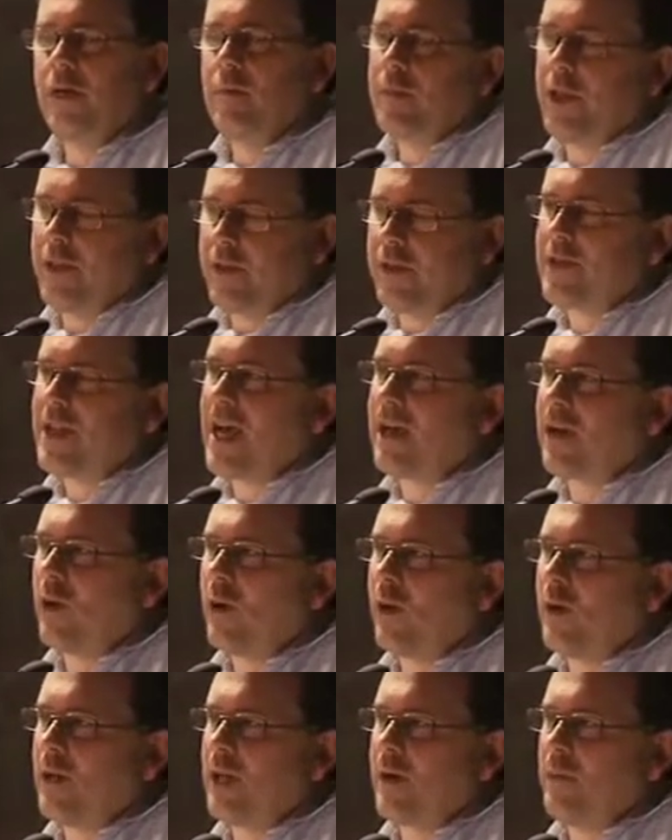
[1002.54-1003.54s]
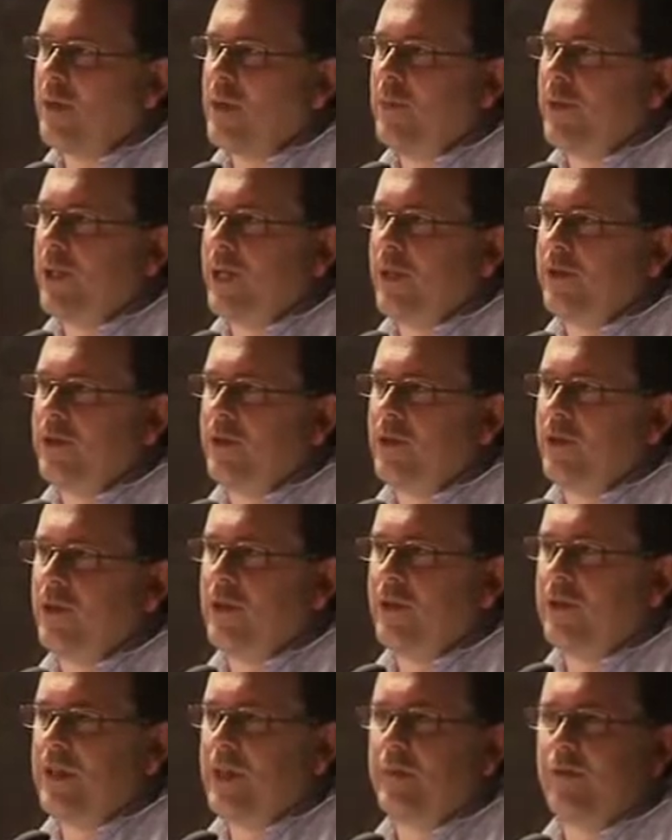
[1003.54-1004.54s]
but there's not a whole lot of people out there
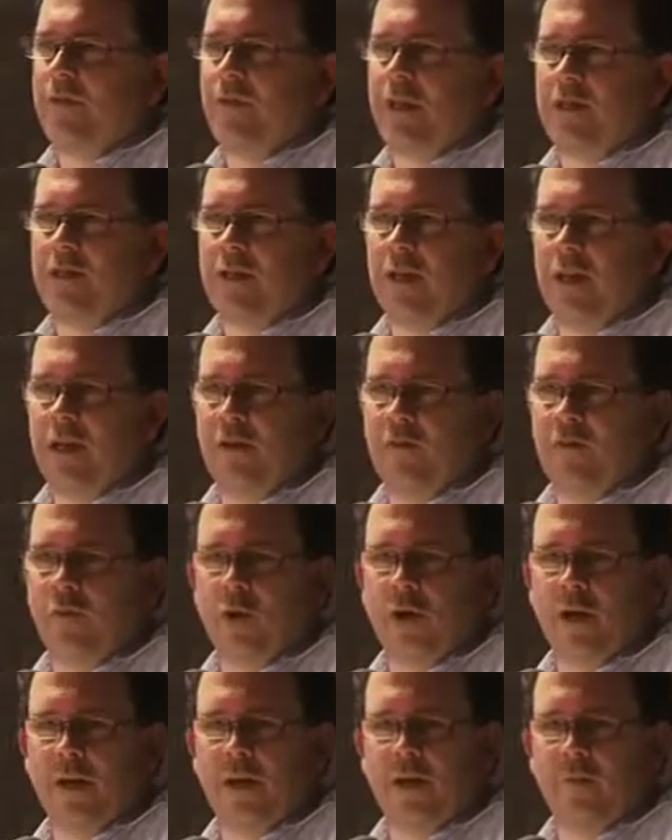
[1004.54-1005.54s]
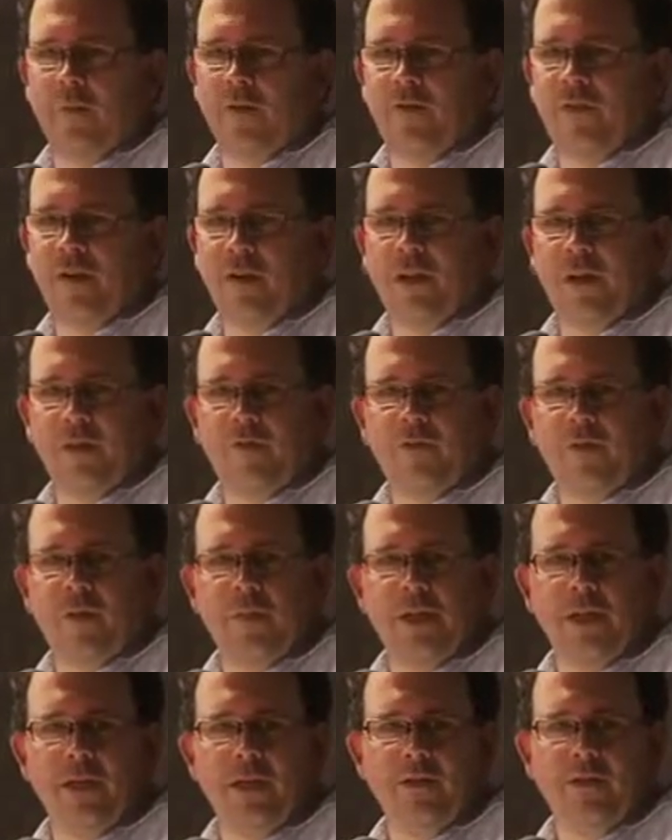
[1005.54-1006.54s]
doing deep investigative work, and we feel like to
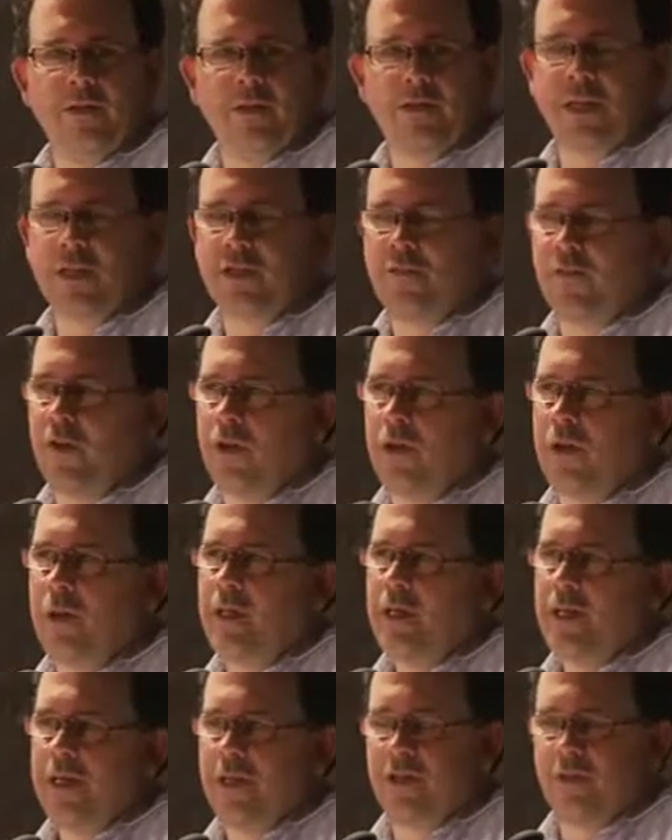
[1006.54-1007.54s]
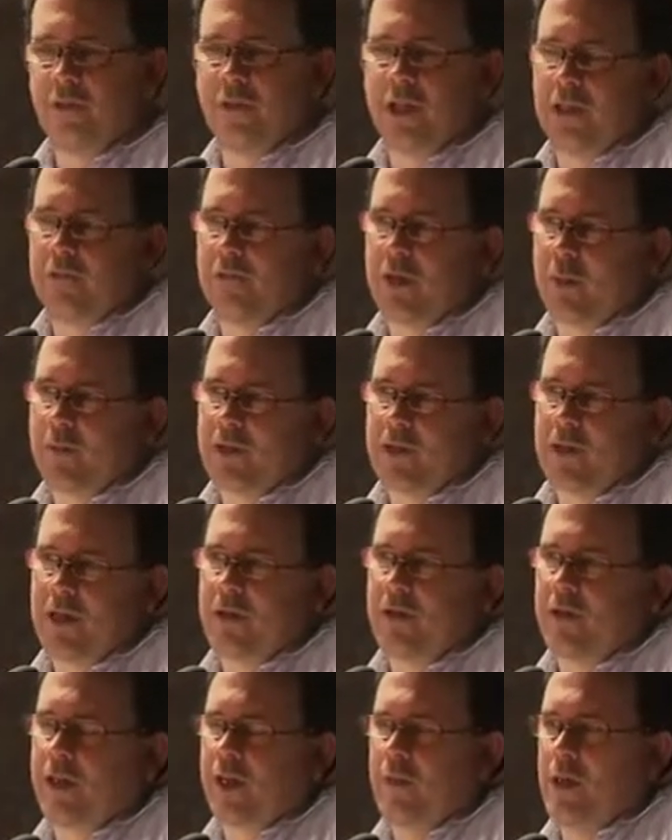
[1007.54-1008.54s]
be successful and to really represent
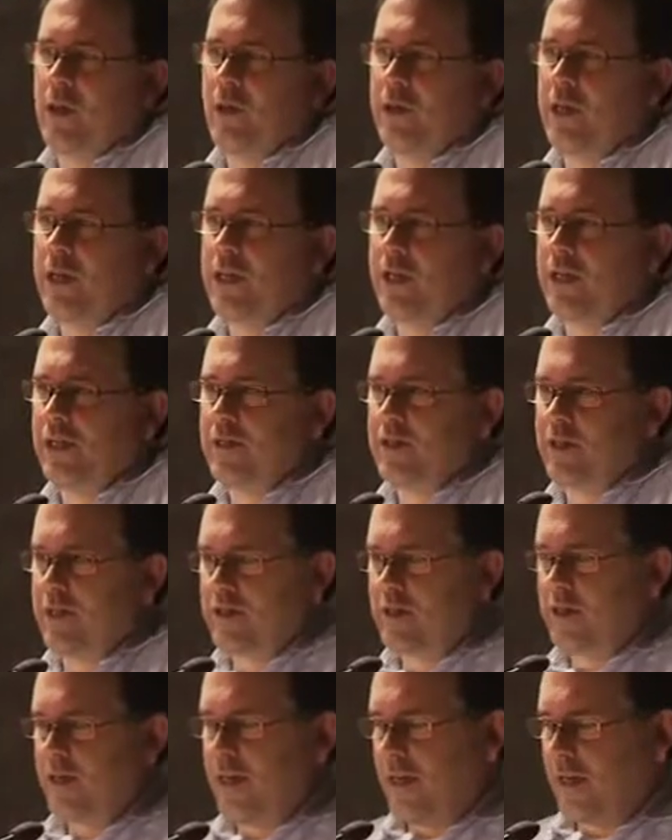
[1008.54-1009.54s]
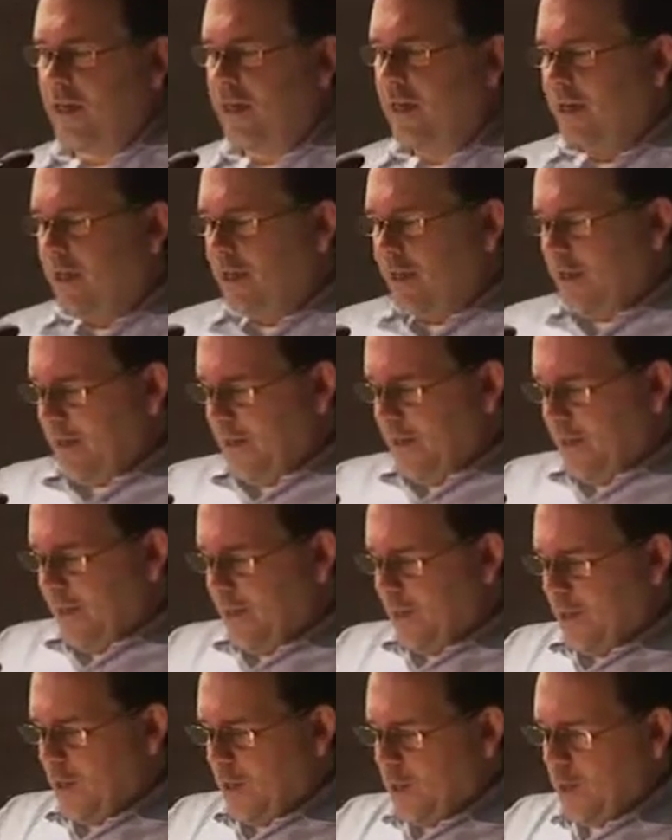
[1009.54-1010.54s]
your community and, as they say,
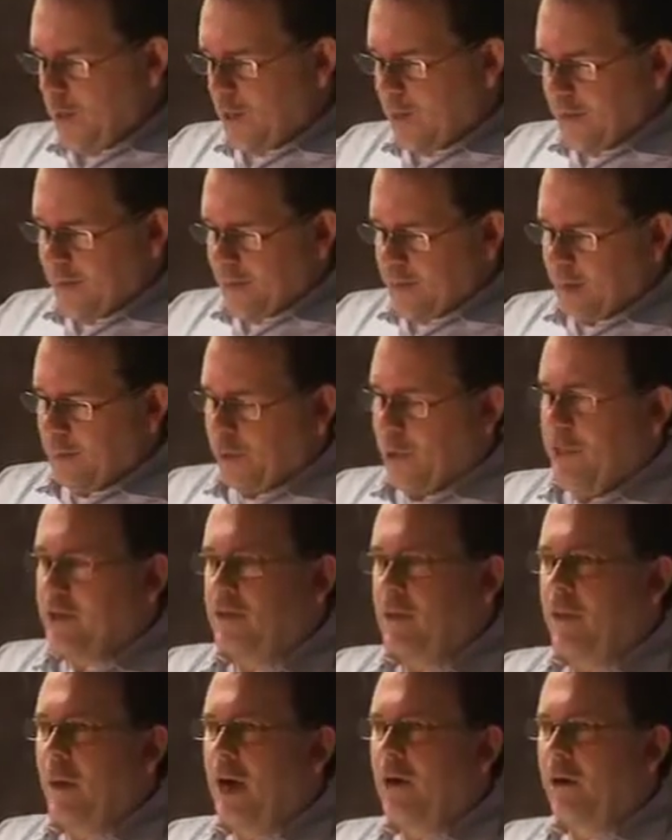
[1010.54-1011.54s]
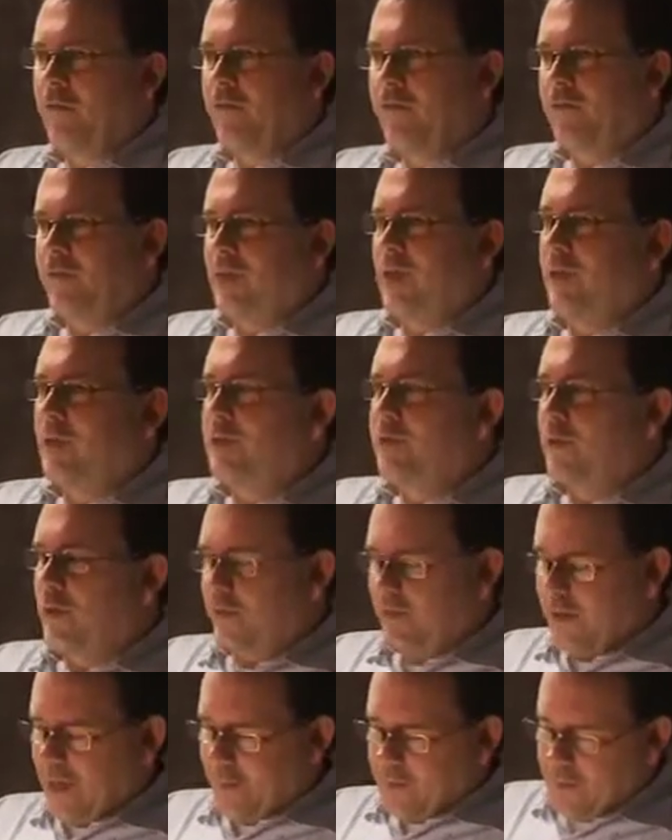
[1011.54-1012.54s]
oppress the power,
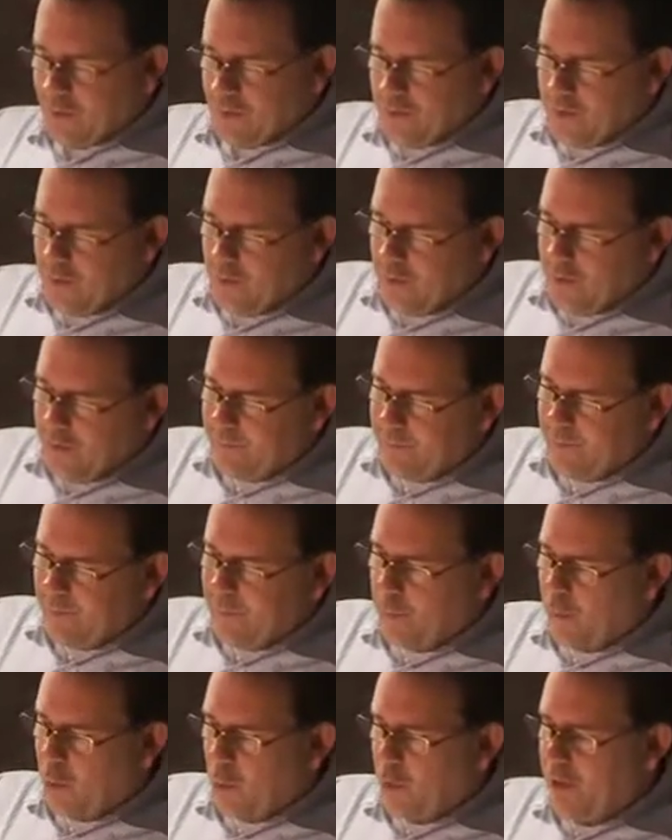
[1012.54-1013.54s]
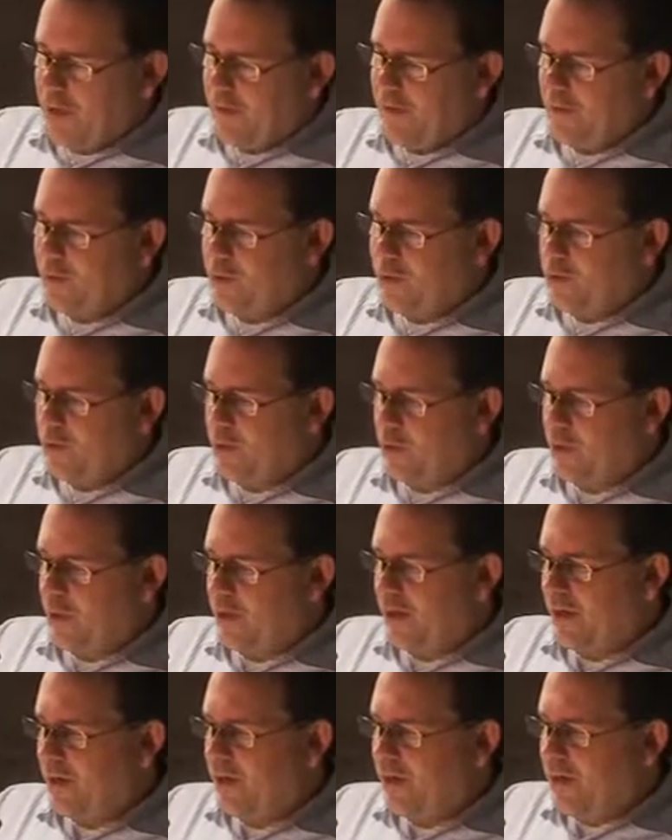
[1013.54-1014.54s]
to report on those who
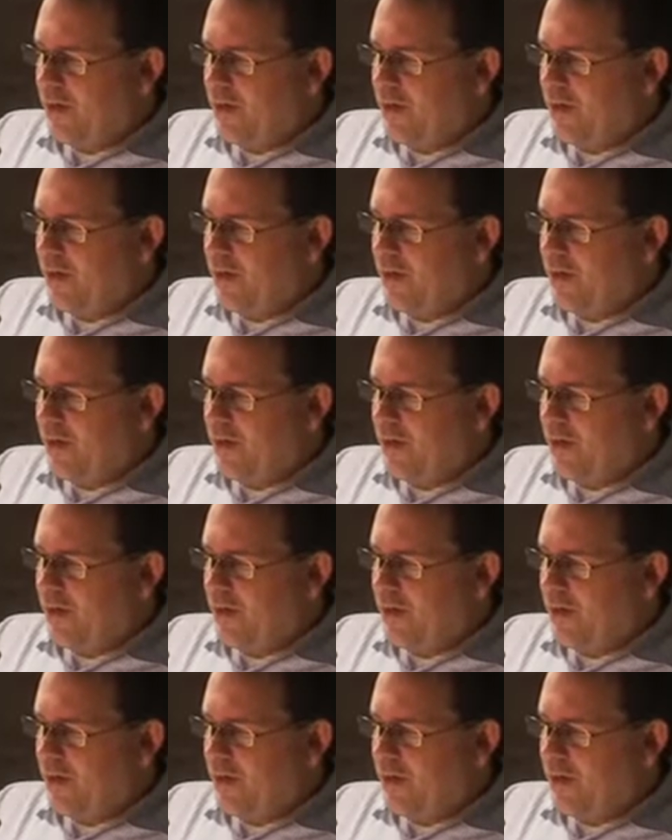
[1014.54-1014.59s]
are